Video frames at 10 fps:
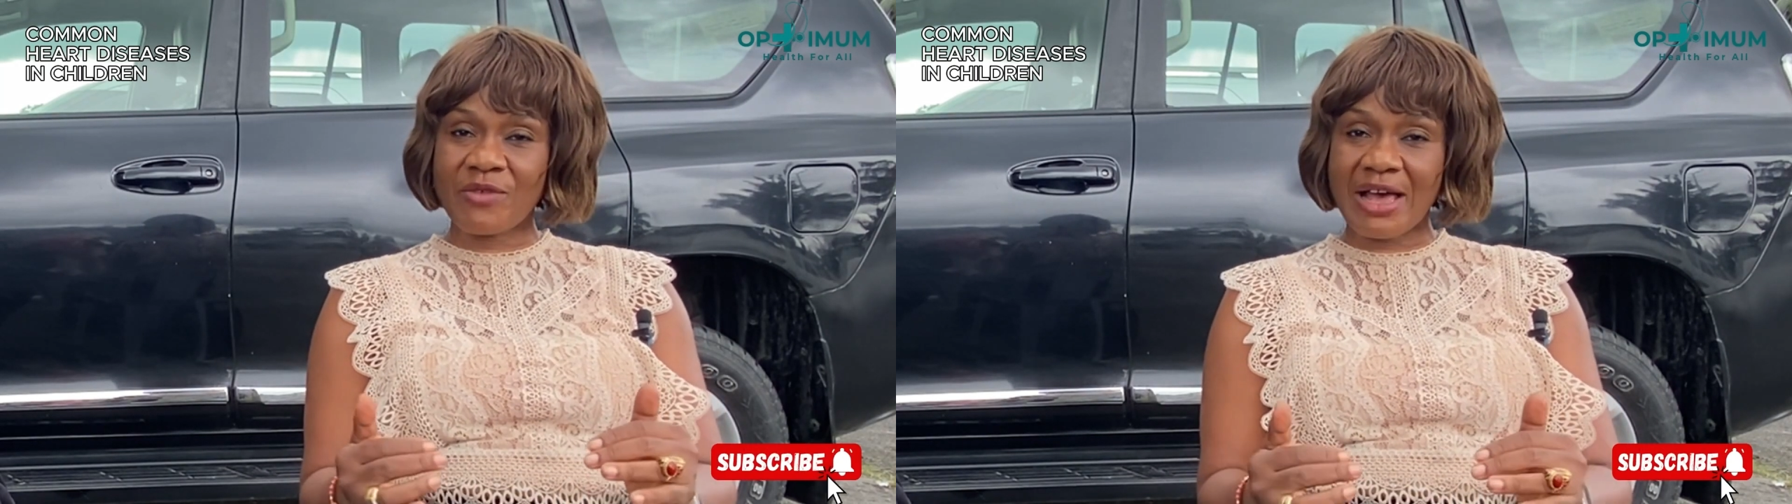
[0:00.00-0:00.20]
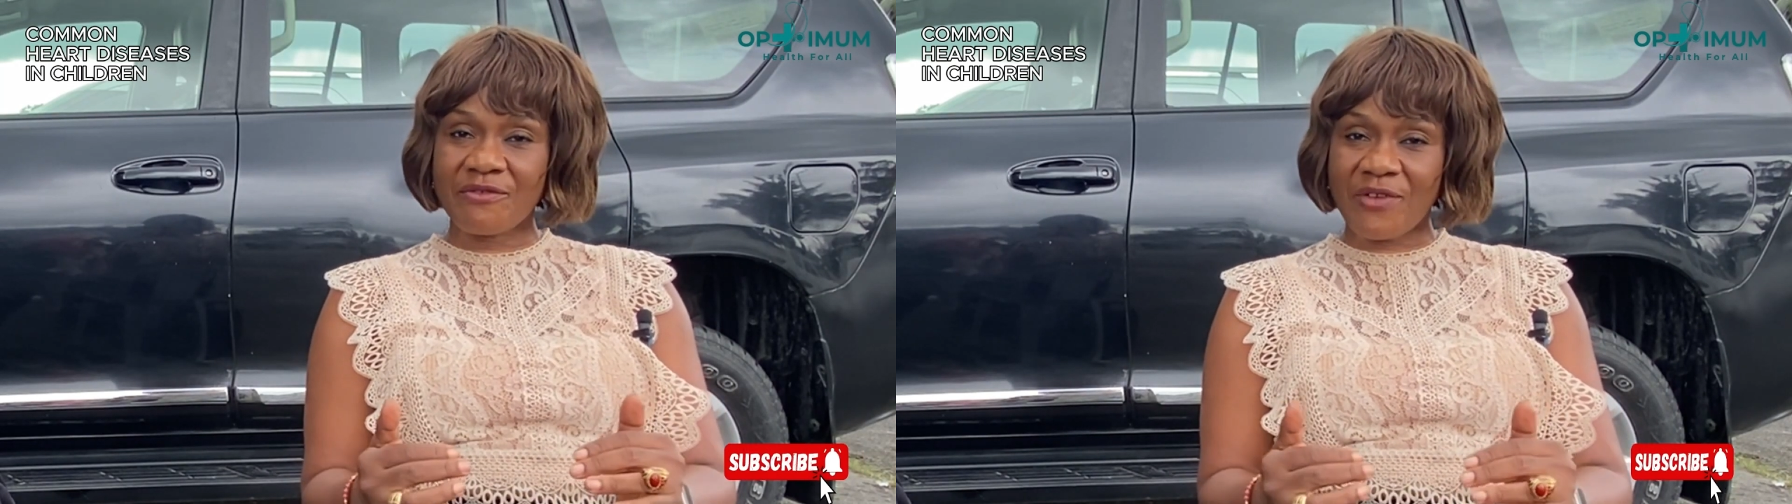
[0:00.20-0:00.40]

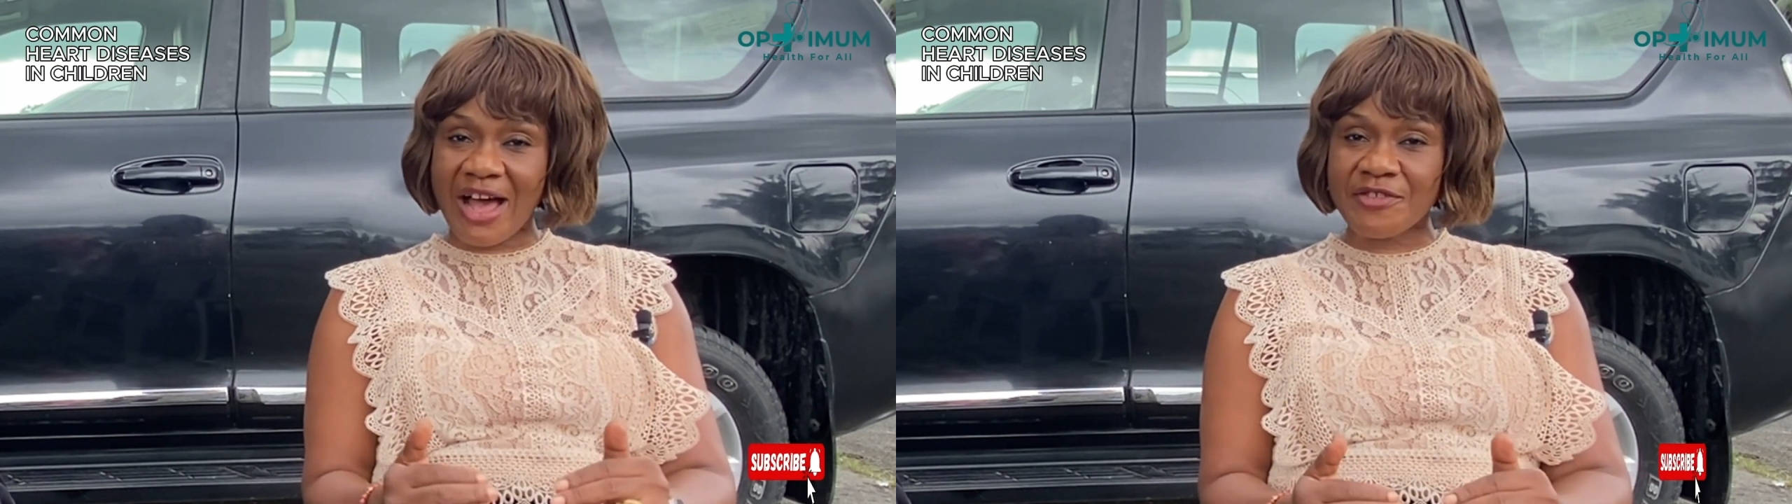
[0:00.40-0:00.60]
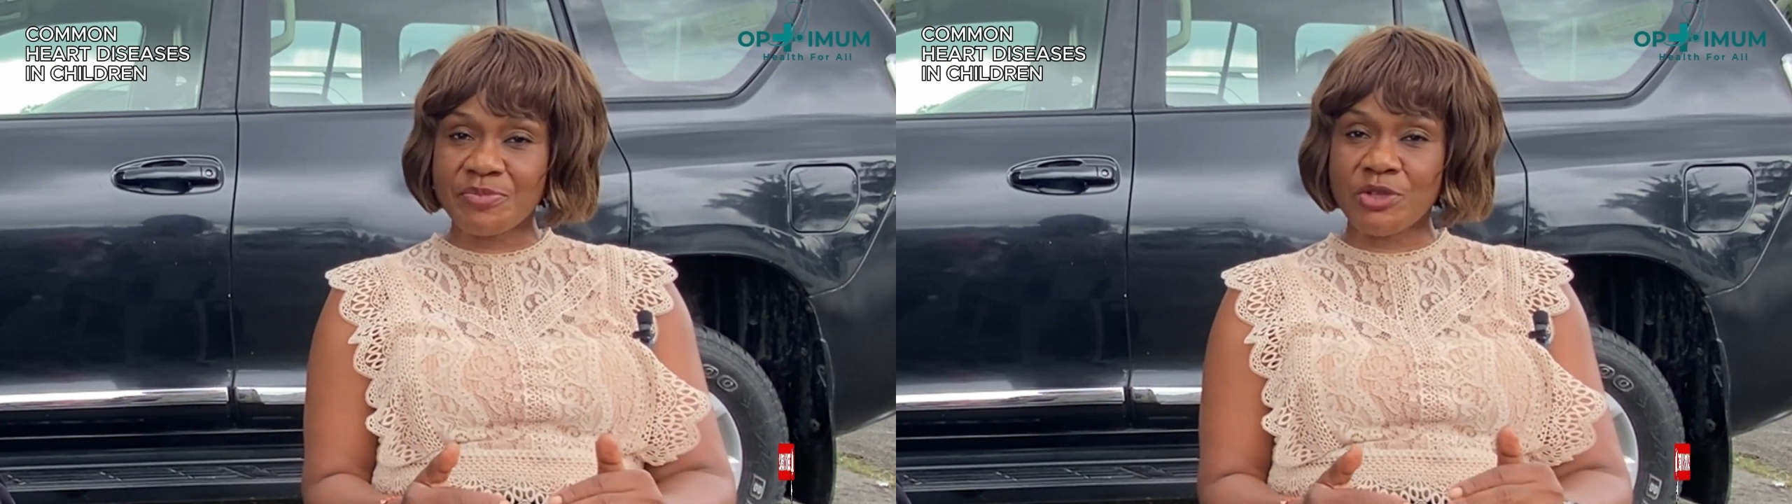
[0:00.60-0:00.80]

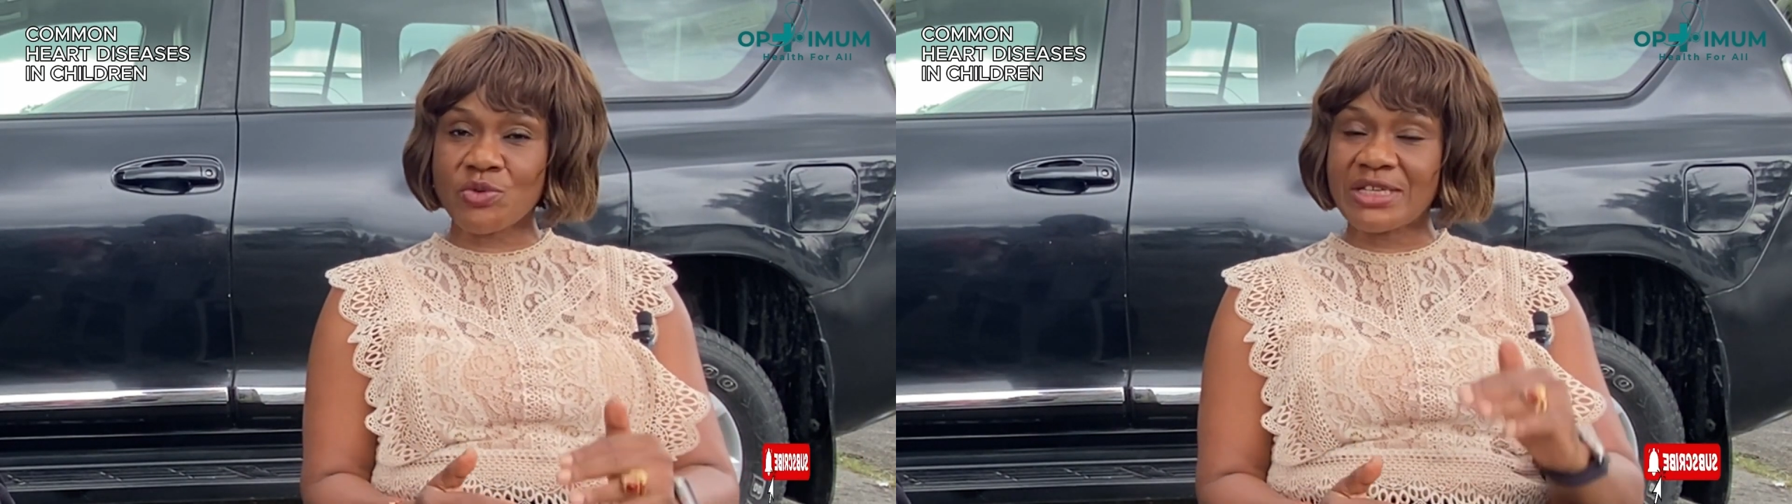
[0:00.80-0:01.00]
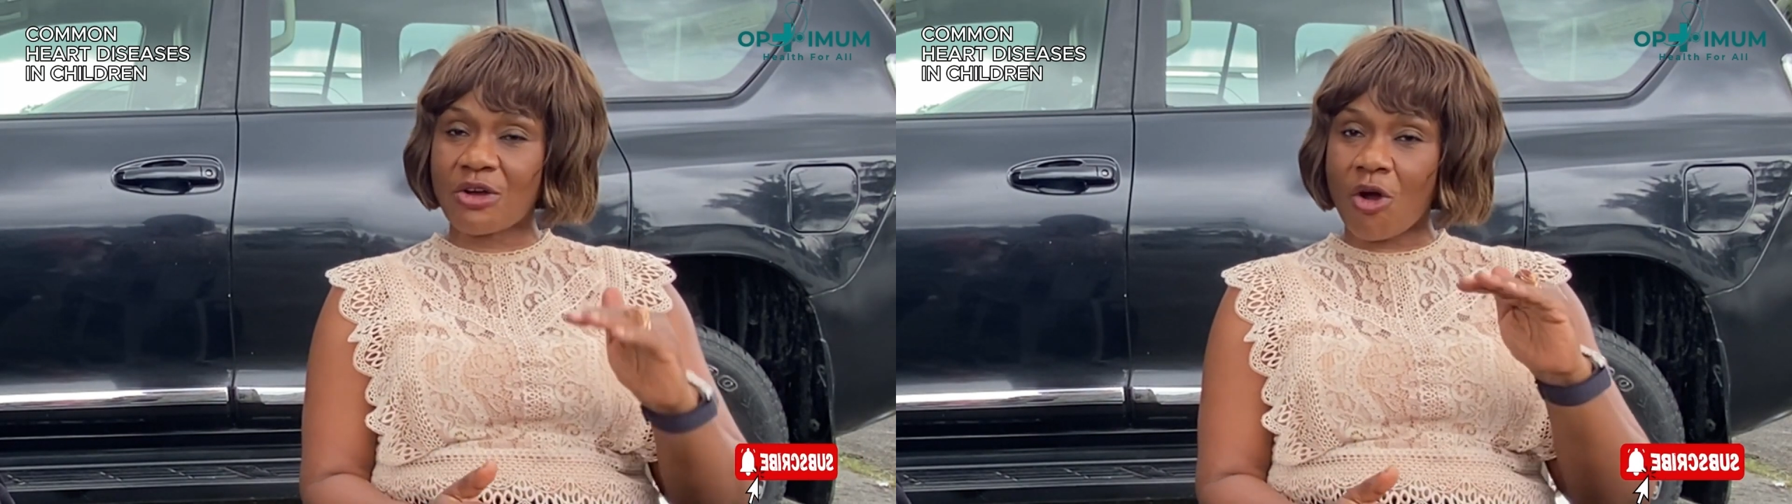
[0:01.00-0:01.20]
valves
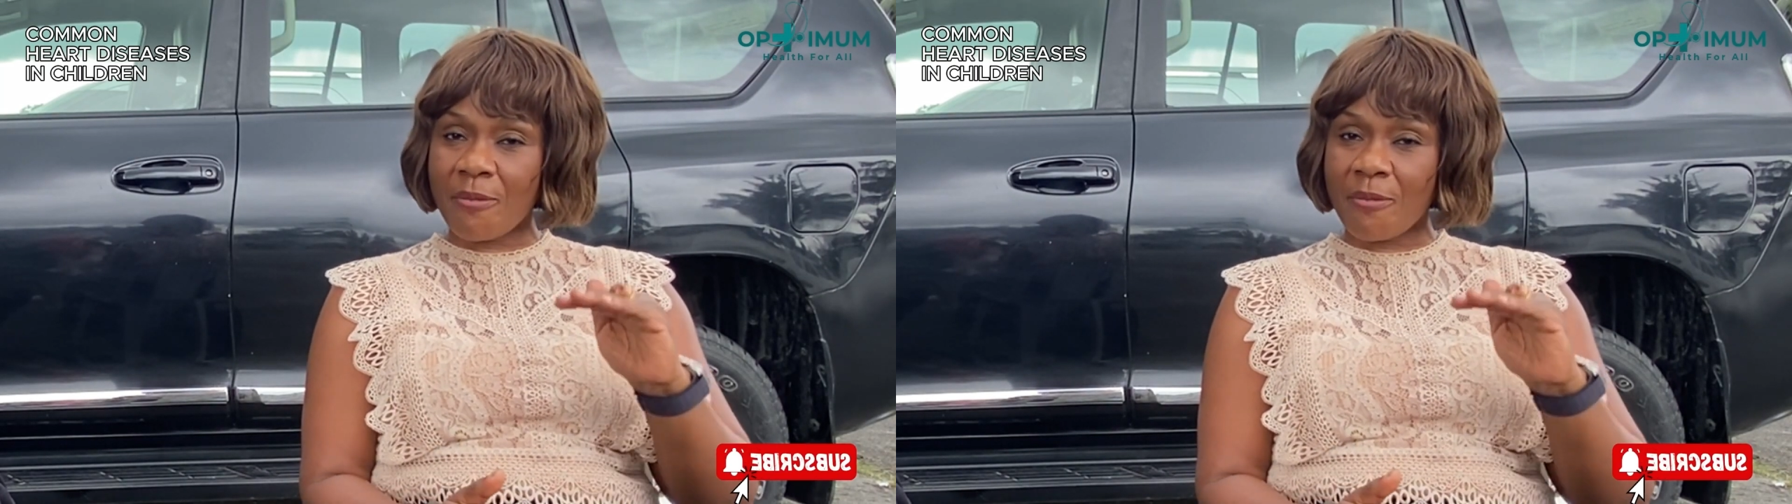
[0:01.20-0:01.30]
between the